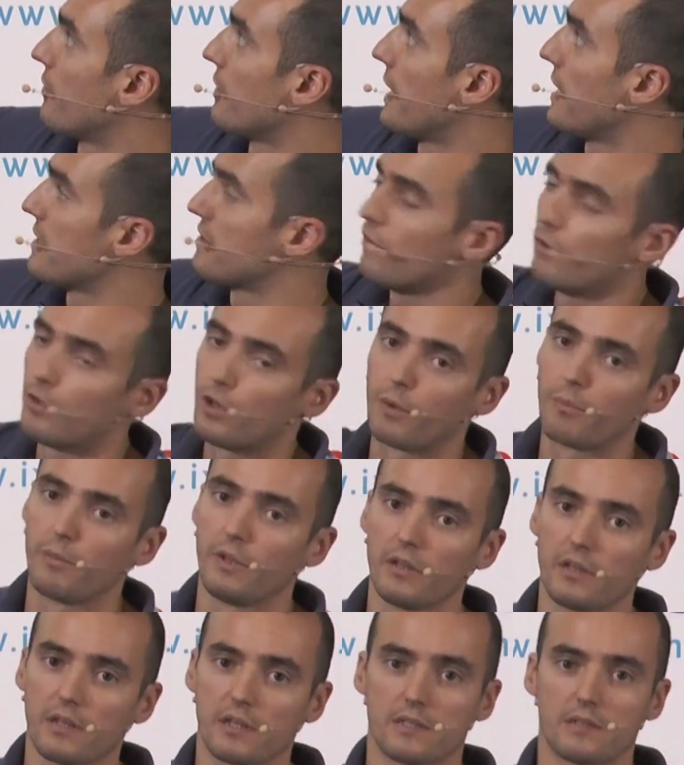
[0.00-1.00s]
less
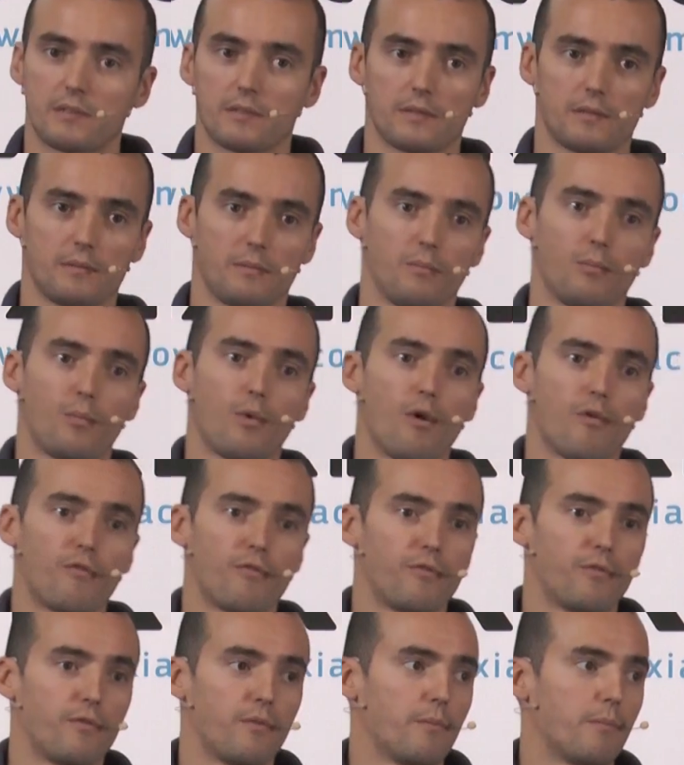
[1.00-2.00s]
vulnerabilities
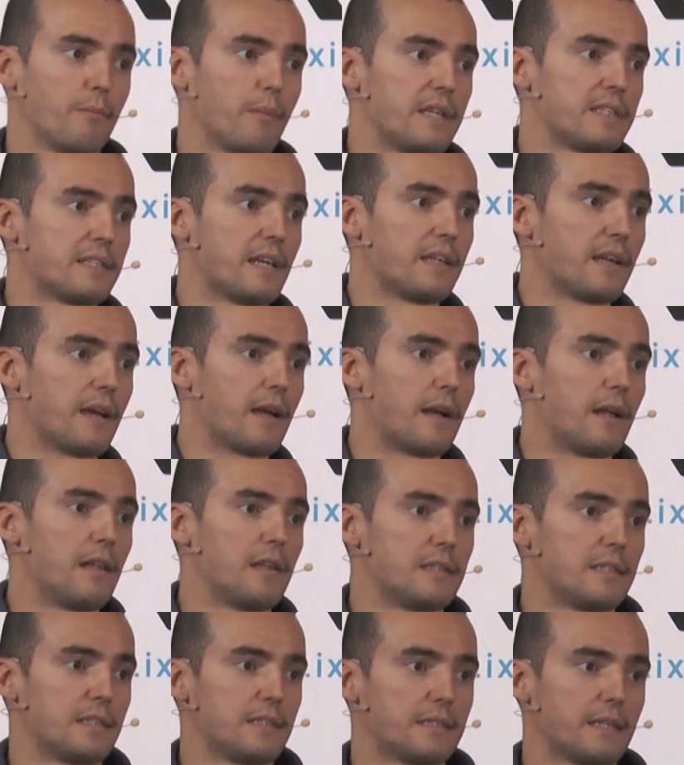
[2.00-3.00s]
both by static
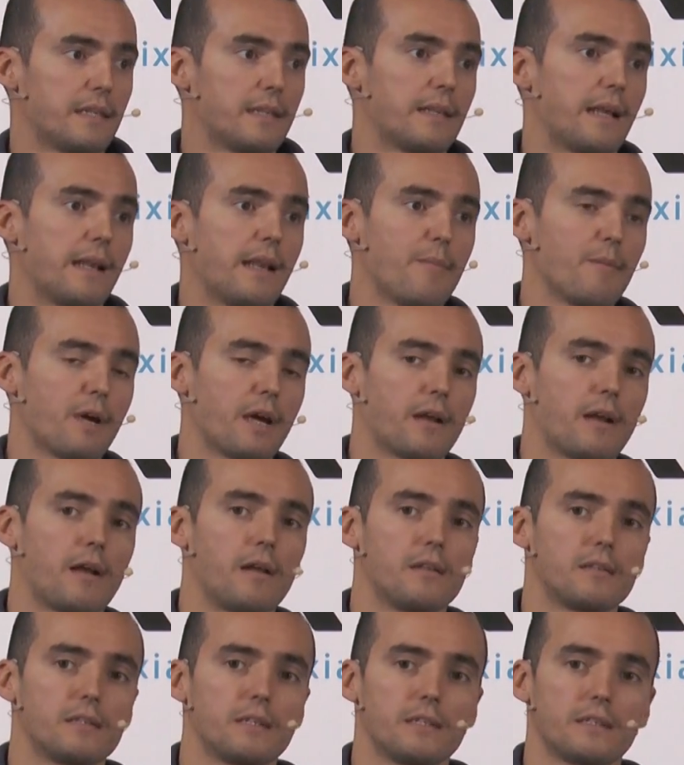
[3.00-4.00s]
analysis and dynamic
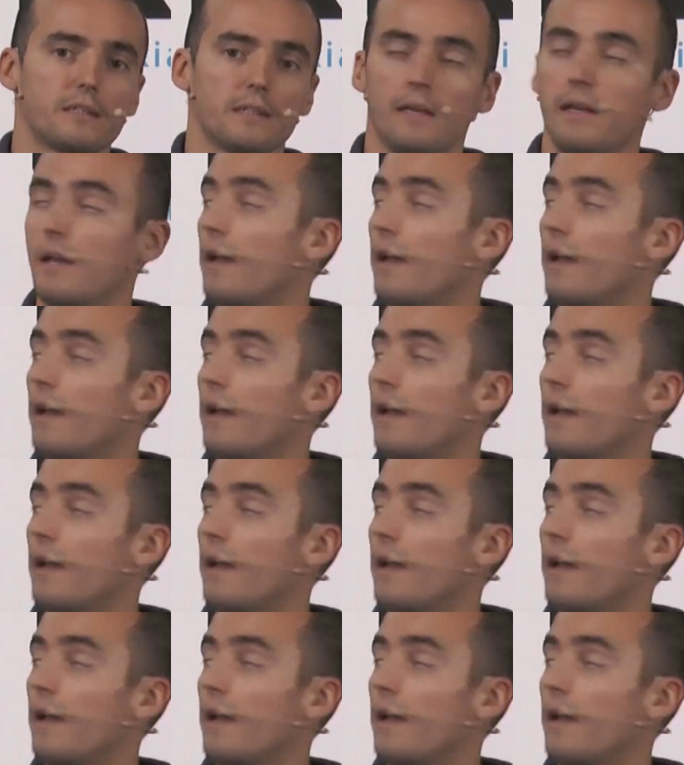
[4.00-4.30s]
analysis,